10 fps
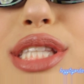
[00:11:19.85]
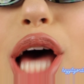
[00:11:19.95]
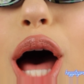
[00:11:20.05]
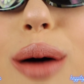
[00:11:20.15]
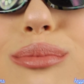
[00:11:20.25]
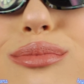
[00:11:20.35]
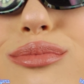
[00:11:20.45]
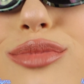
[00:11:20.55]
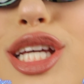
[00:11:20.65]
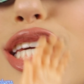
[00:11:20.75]
some.
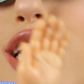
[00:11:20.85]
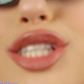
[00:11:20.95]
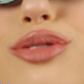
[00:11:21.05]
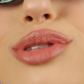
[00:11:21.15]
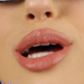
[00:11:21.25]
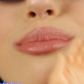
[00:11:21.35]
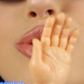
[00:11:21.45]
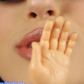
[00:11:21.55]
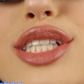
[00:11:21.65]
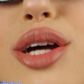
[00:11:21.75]
Get you some.
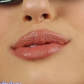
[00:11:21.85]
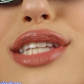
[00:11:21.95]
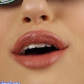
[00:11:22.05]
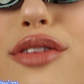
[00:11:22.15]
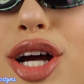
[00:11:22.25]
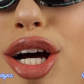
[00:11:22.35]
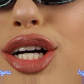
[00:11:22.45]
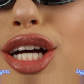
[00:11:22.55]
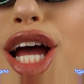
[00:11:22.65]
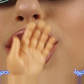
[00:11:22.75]
Treat yourself,
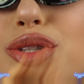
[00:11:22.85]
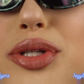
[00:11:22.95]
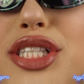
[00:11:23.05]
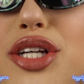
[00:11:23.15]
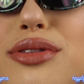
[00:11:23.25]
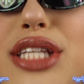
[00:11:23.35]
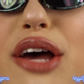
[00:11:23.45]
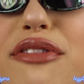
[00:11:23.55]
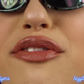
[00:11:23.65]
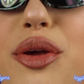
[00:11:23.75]
girl. Treat
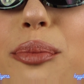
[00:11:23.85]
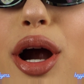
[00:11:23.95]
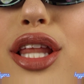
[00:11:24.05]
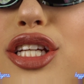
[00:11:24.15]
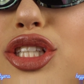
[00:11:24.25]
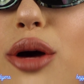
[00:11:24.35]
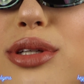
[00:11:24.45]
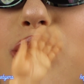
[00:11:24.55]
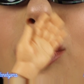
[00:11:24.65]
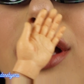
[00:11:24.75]
yourself. If you're part of the
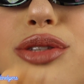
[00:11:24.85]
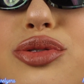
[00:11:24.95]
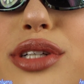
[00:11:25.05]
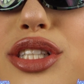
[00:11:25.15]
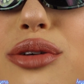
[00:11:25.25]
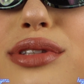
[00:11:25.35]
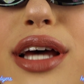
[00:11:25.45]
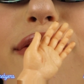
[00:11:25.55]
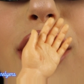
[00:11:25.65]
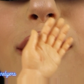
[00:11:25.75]
Joby Squad, treat
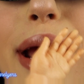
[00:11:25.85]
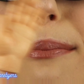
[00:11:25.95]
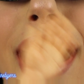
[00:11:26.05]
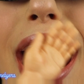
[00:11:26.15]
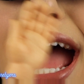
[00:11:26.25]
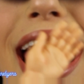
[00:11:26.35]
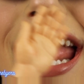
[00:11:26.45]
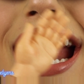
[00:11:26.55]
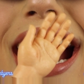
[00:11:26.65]
yourself. All right, bye.